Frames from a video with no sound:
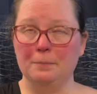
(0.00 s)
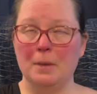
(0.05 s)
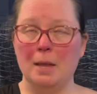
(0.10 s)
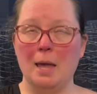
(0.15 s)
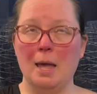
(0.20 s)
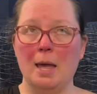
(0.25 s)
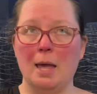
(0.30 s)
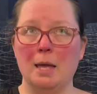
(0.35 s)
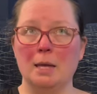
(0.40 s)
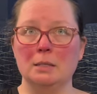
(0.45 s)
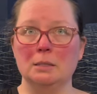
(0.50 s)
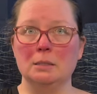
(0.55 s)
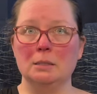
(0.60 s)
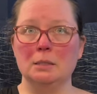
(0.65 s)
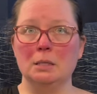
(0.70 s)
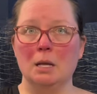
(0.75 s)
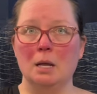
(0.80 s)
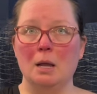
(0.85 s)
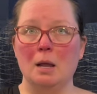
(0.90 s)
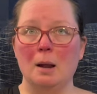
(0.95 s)

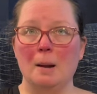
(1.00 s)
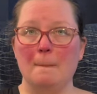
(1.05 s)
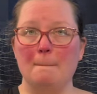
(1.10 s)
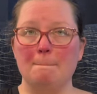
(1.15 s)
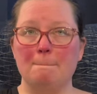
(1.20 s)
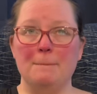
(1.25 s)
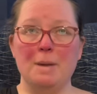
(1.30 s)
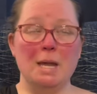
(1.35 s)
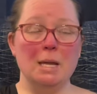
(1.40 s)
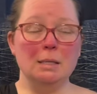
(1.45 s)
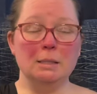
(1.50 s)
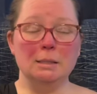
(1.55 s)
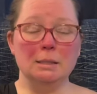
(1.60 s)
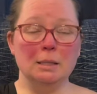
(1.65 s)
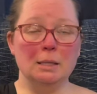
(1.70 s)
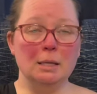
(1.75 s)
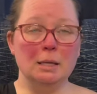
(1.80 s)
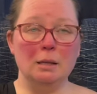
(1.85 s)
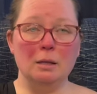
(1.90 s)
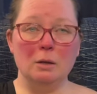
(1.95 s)
And
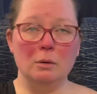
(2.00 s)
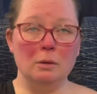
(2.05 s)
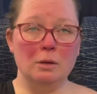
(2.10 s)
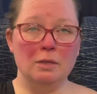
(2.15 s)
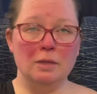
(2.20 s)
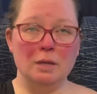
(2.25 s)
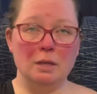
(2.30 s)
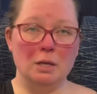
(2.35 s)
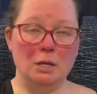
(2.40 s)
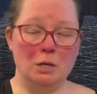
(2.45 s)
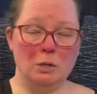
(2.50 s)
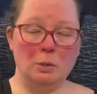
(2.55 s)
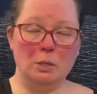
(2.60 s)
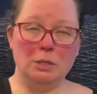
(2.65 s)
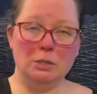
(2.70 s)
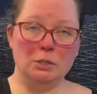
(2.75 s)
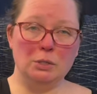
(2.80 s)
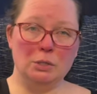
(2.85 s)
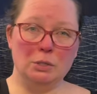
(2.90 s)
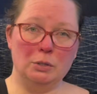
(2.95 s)
basically the only thing that you
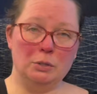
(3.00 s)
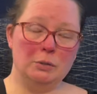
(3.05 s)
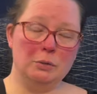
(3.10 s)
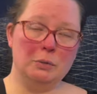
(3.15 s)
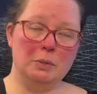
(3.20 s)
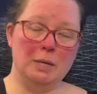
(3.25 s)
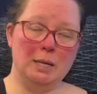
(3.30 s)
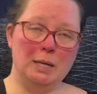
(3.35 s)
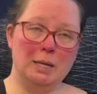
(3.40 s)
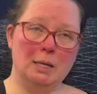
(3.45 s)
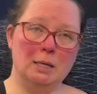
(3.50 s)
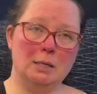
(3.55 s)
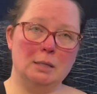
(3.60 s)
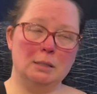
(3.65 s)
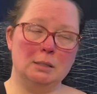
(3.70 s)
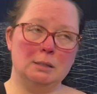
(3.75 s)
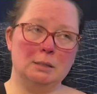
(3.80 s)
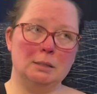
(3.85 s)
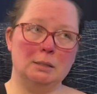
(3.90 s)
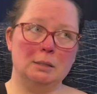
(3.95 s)
need to do
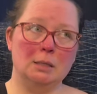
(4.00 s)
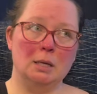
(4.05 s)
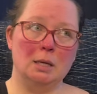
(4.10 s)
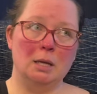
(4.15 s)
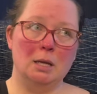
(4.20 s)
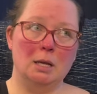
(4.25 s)
is,